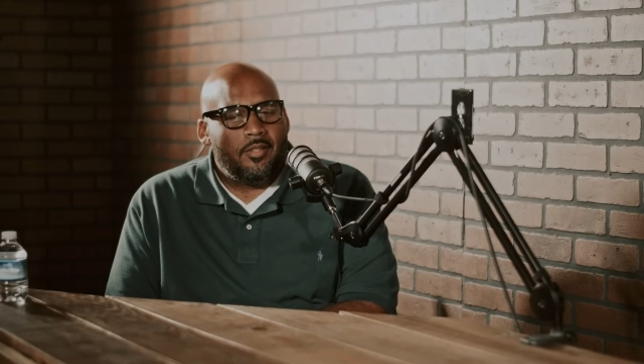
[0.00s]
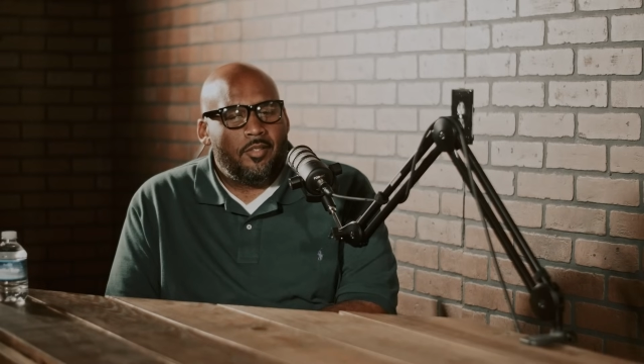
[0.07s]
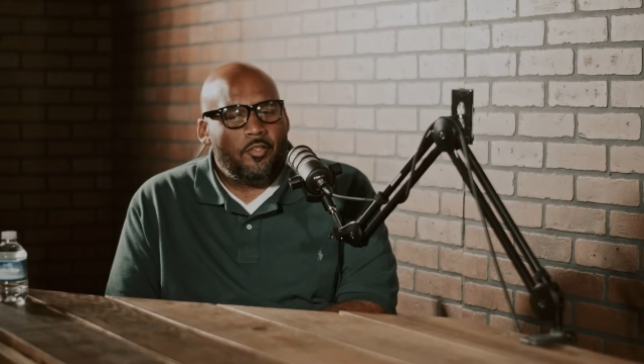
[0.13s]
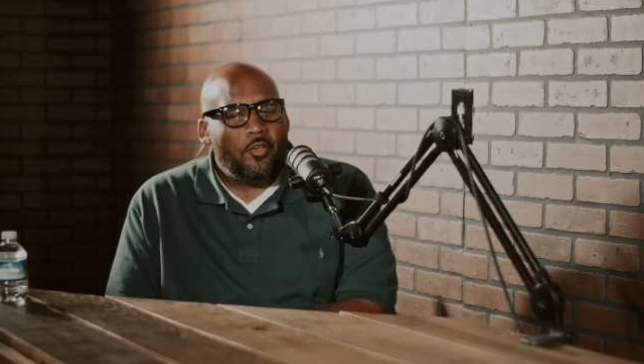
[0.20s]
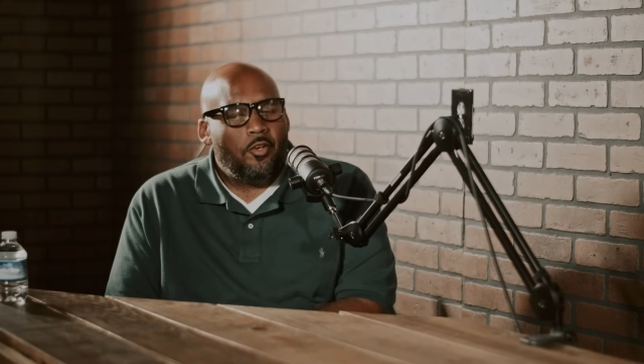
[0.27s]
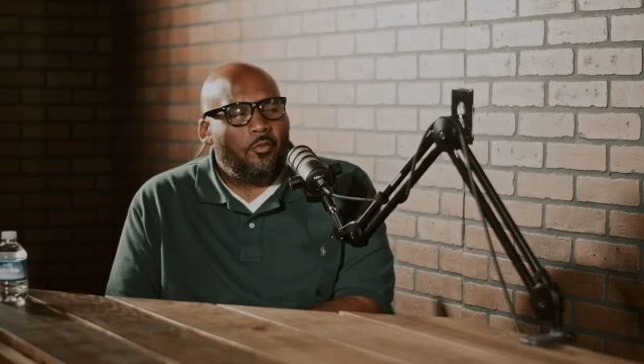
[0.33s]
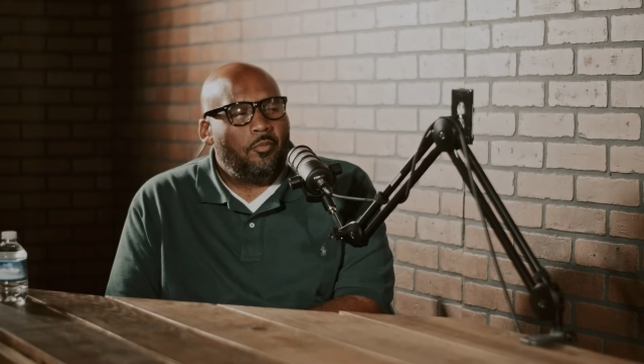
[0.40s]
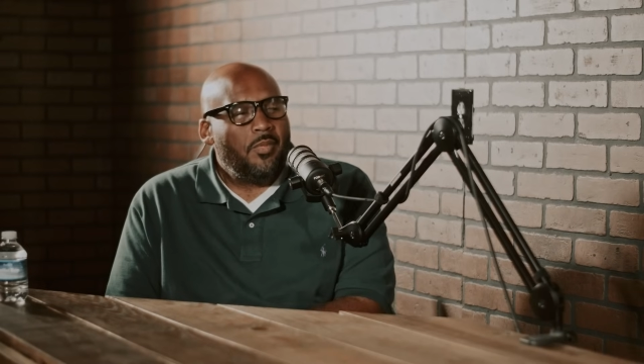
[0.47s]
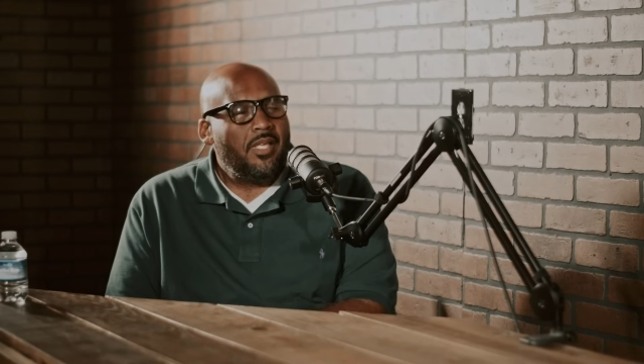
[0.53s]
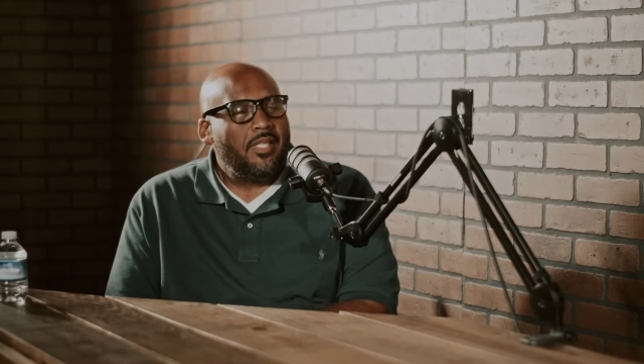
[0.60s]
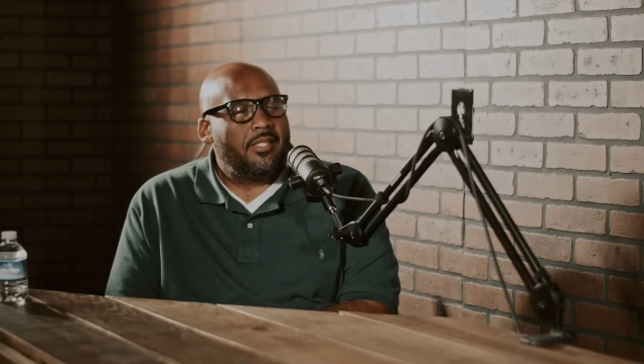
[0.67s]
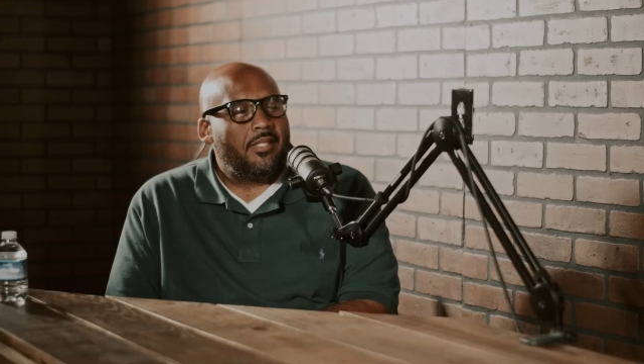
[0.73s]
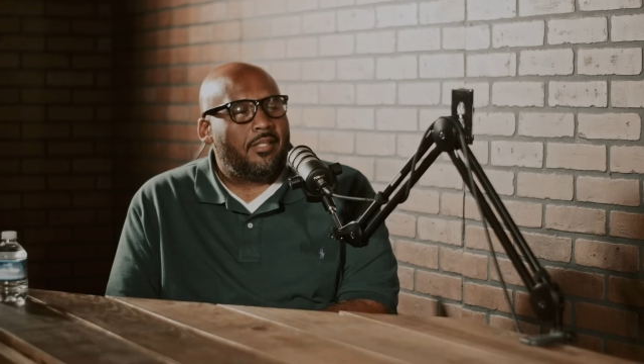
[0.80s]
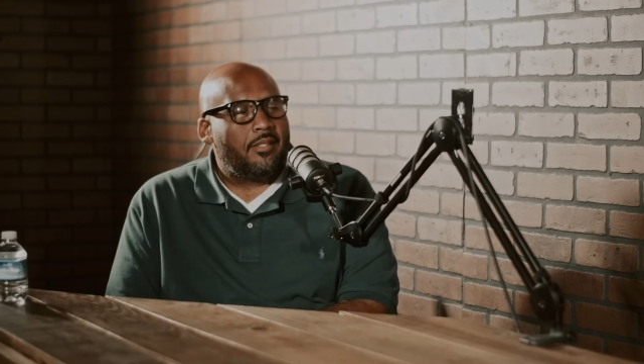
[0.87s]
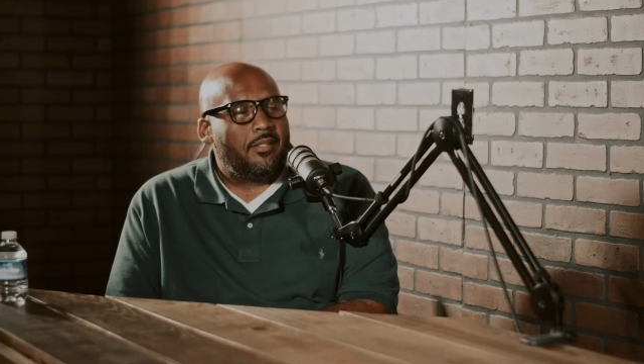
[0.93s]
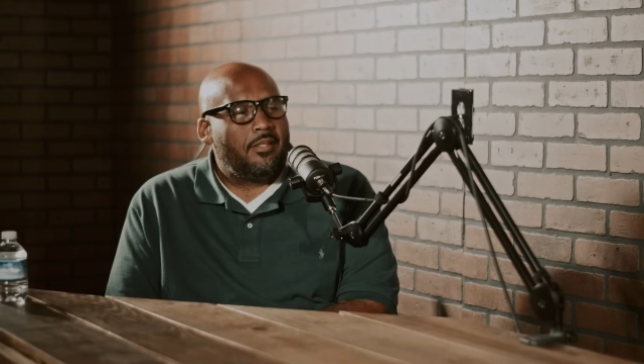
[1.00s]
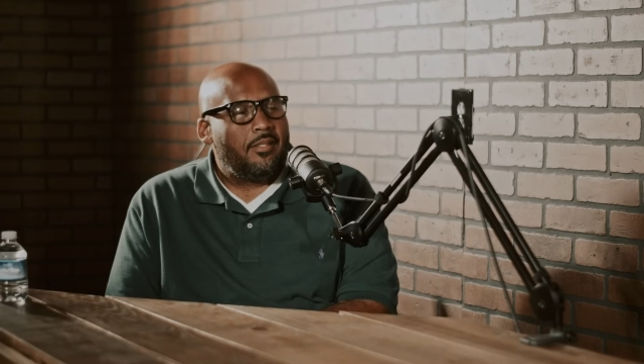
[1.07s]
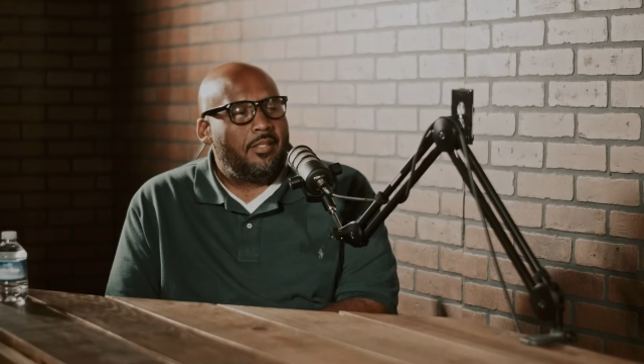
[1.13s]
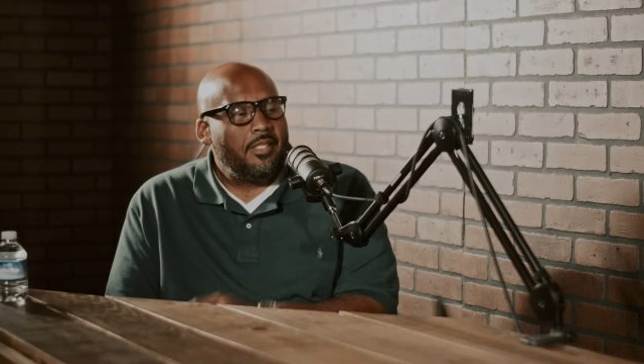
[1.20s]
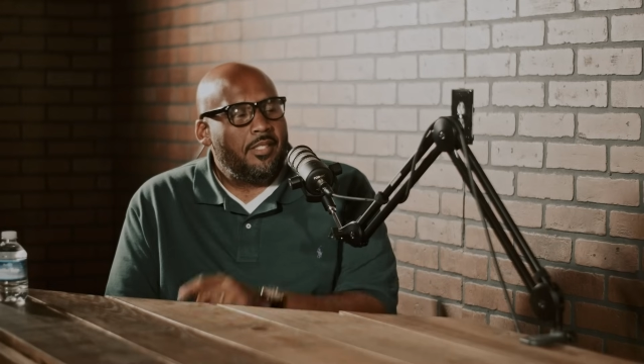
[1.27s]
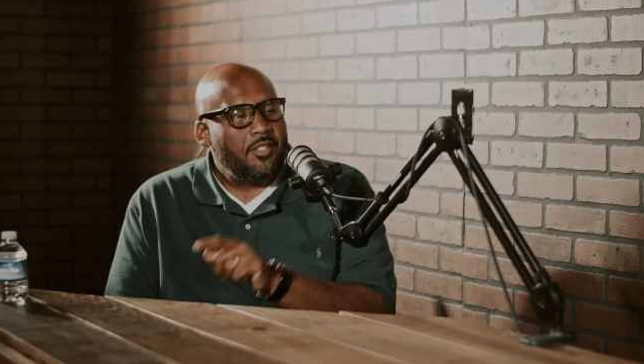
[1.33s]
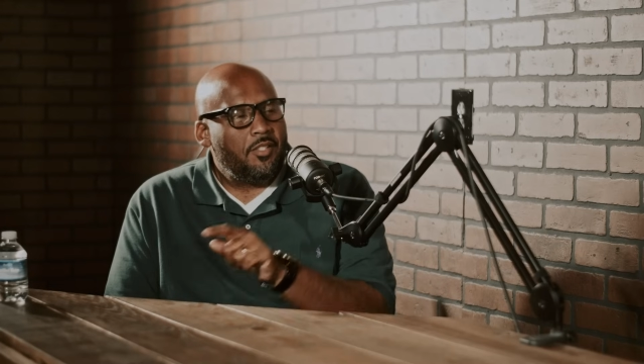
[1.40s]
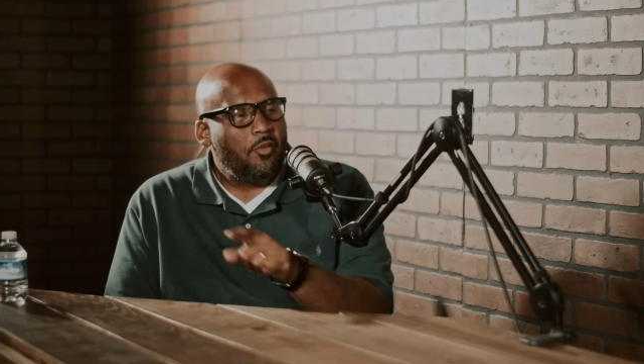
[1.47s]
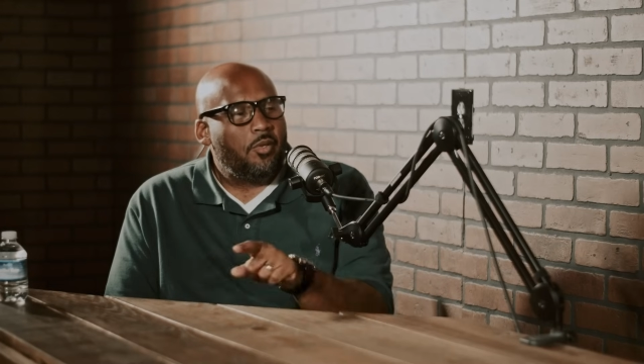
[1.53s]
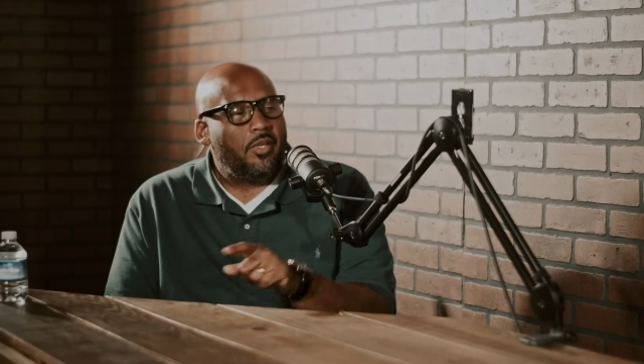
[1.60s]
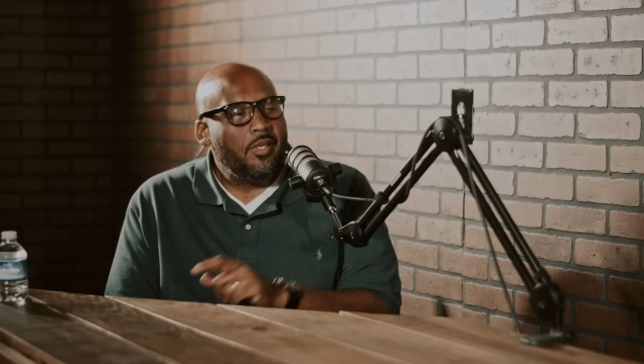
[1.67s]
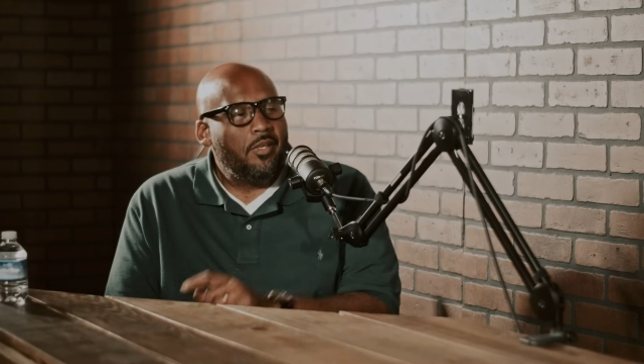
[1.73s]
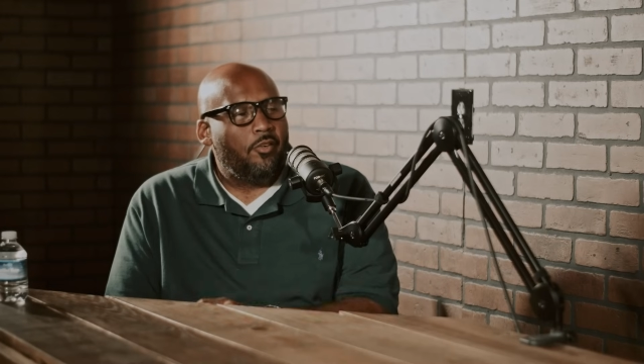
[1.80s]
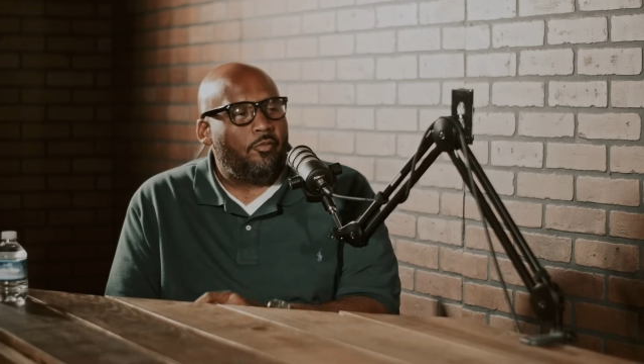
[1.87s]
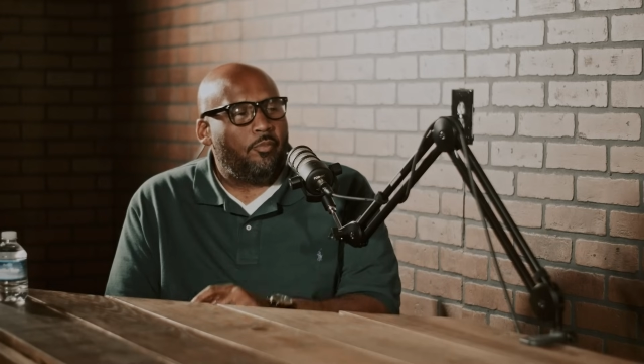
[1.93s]
you're going to miss it. Mm-hmm. It's your
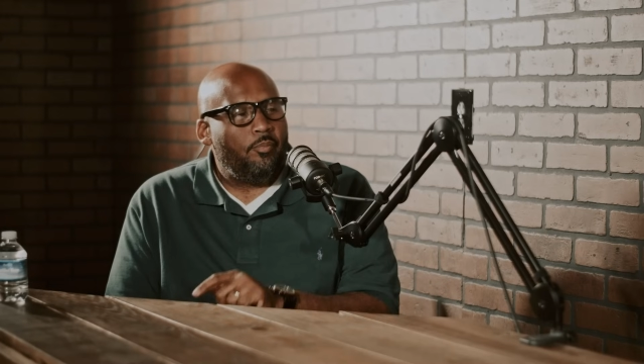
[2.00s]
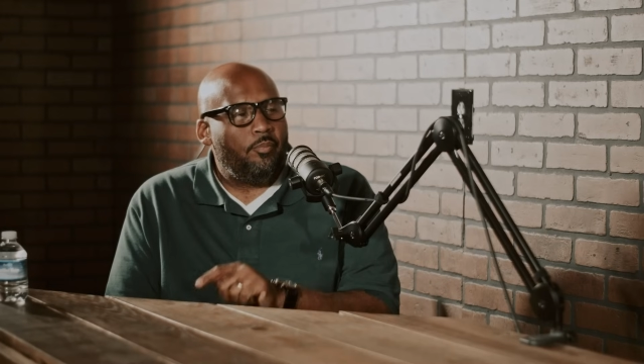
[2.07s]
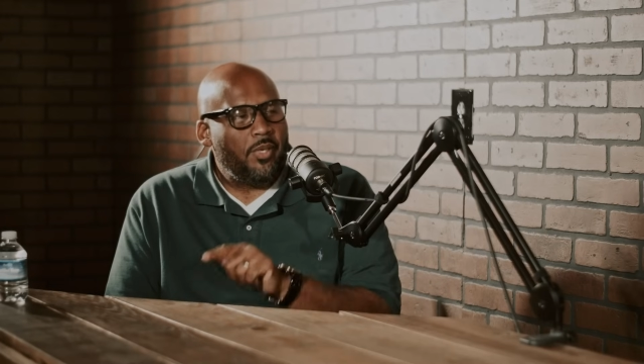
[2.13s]
gift.